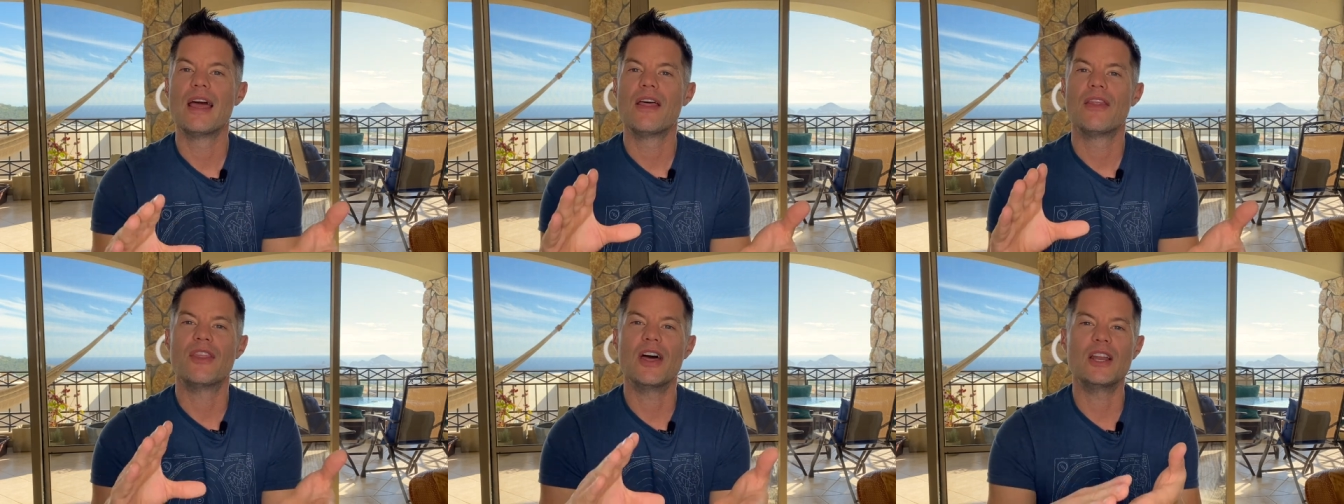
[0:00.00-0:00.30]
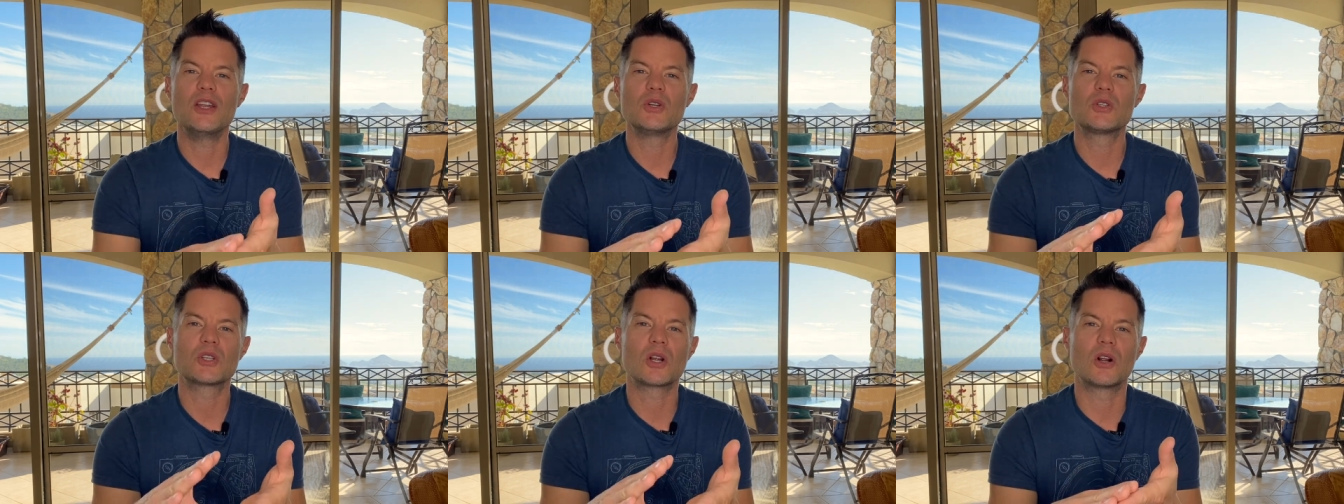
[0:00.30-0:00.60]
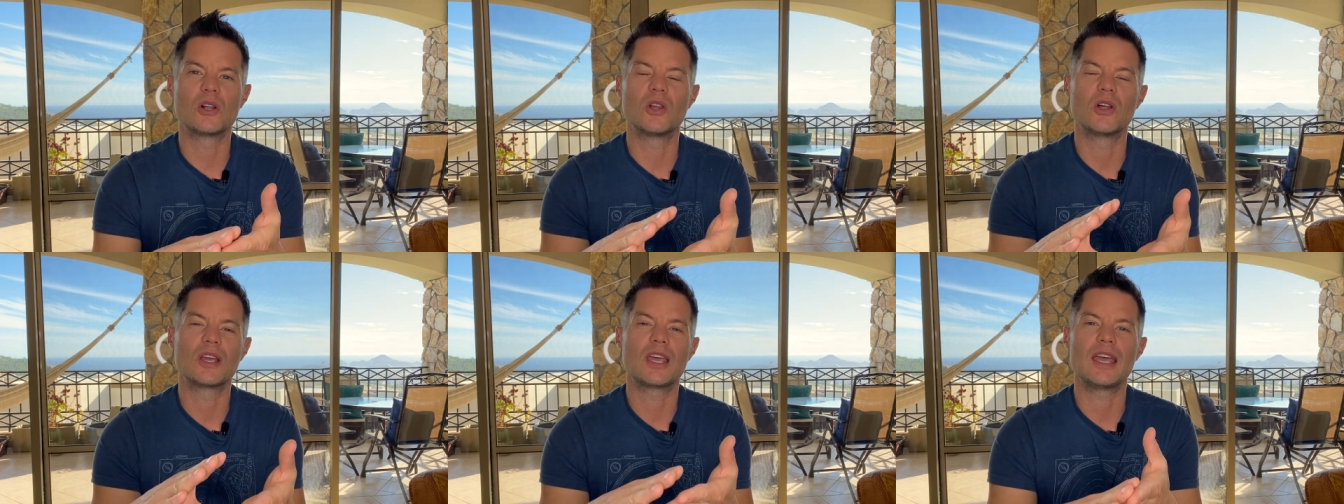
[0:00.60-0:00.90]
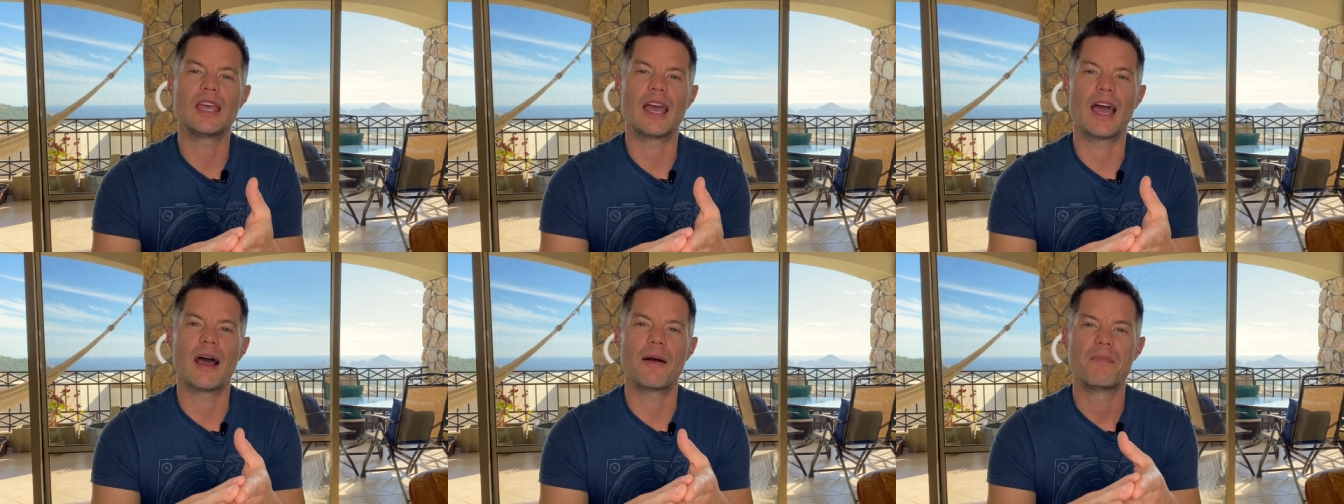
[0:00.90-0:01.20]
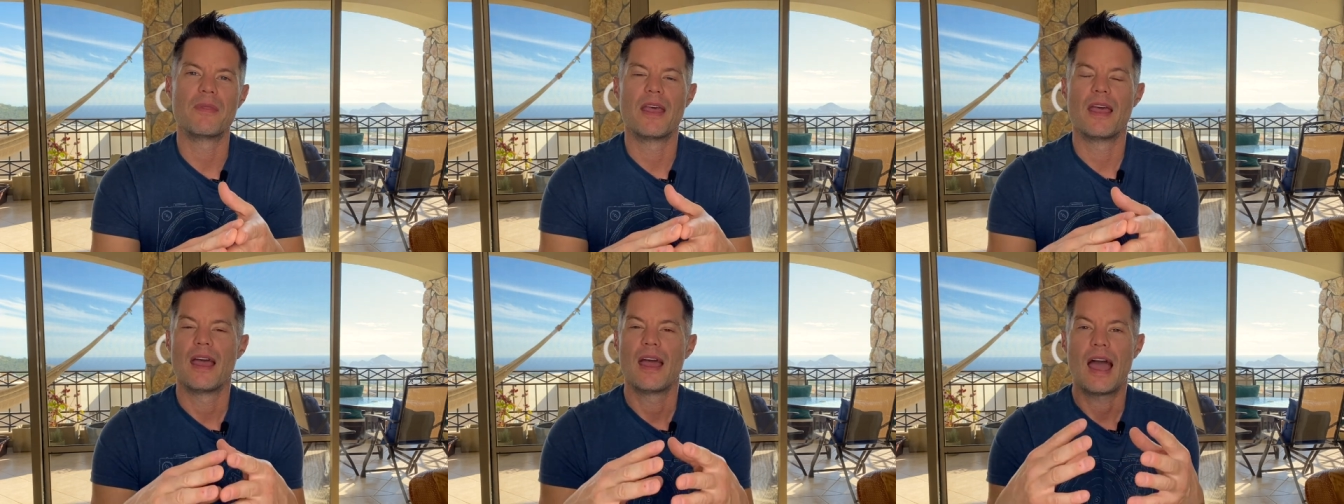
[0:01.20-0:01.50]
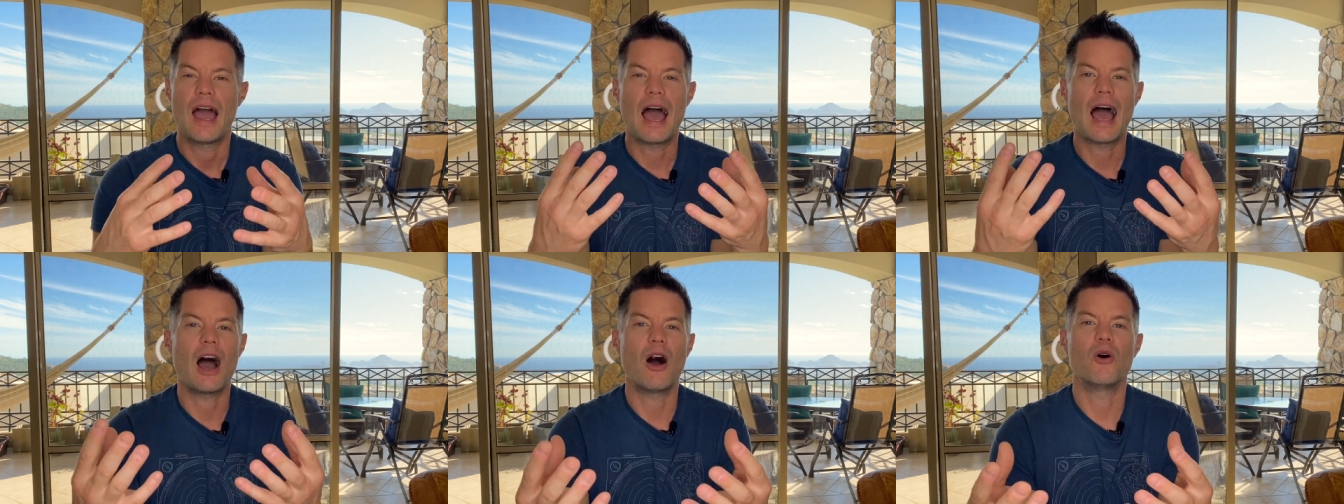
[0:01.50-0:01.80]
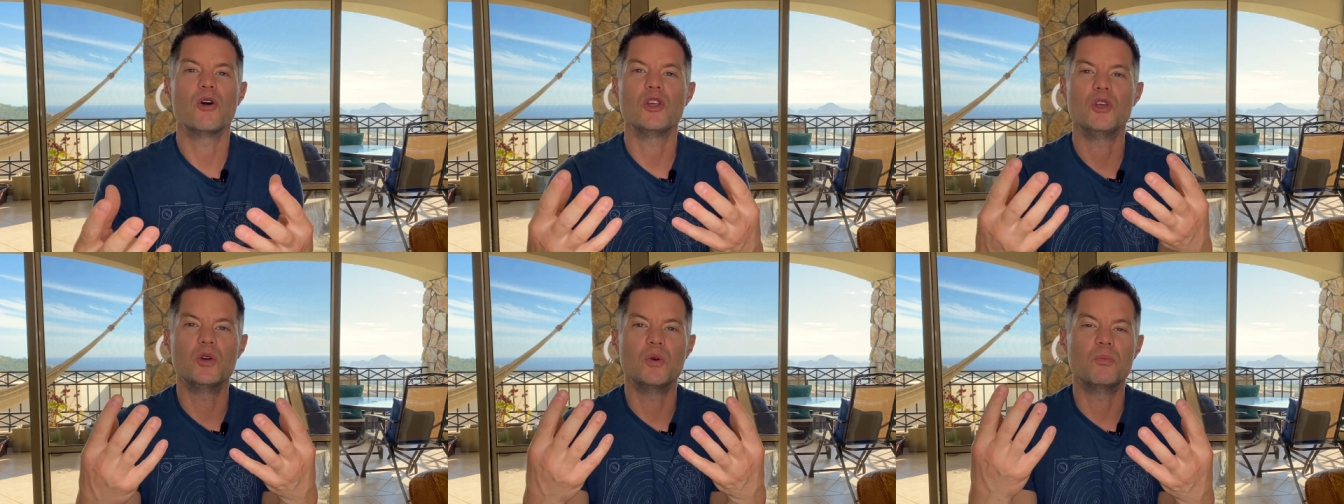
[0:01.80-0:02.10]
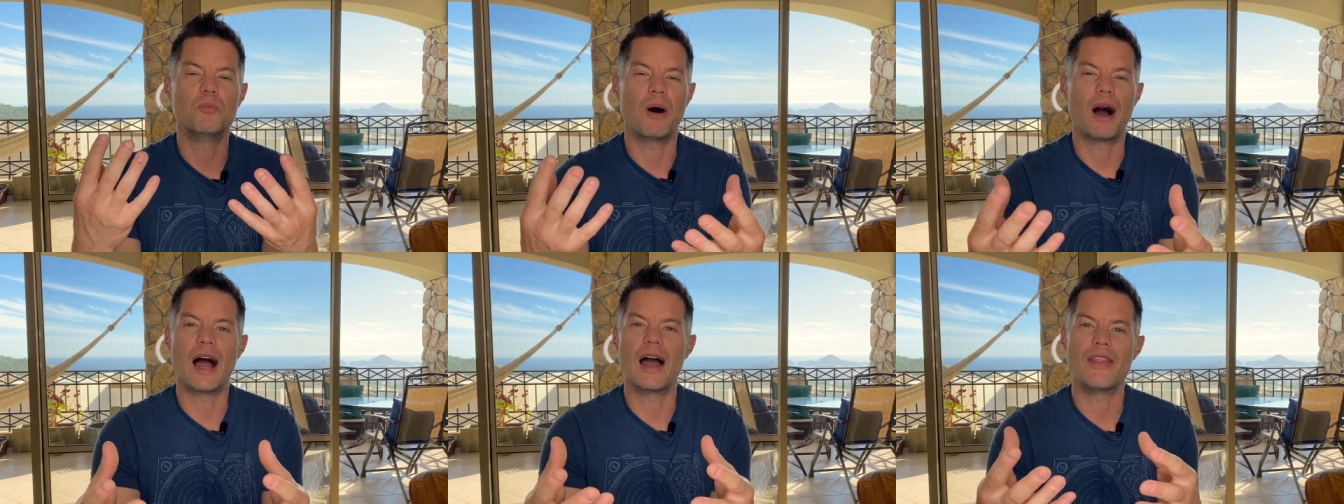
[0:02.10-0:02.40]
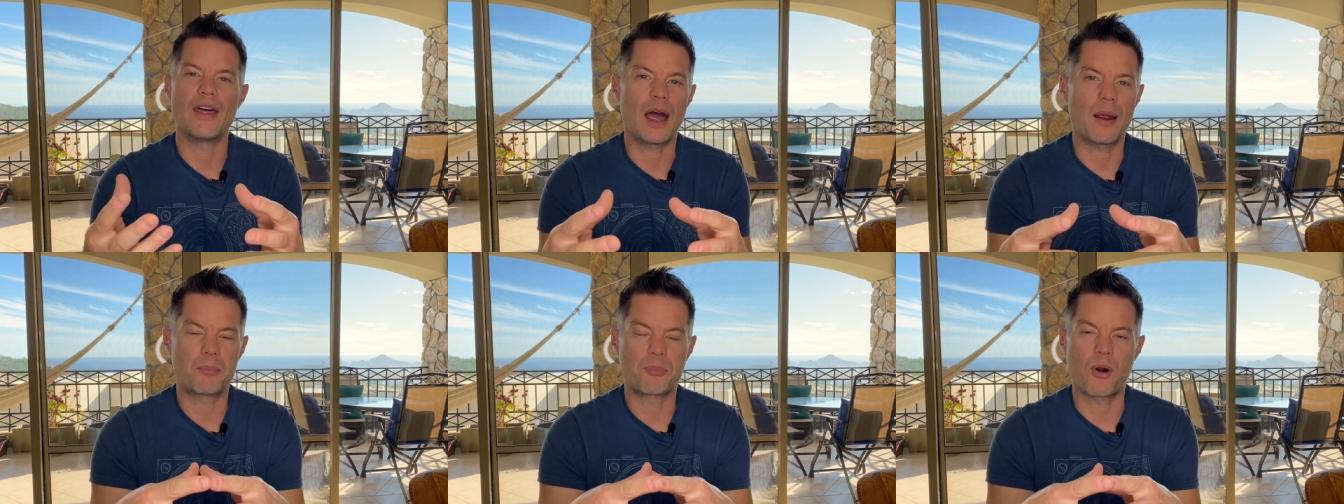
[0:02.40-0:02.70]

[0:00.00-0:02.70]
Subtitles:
then you start looking at how do you buy that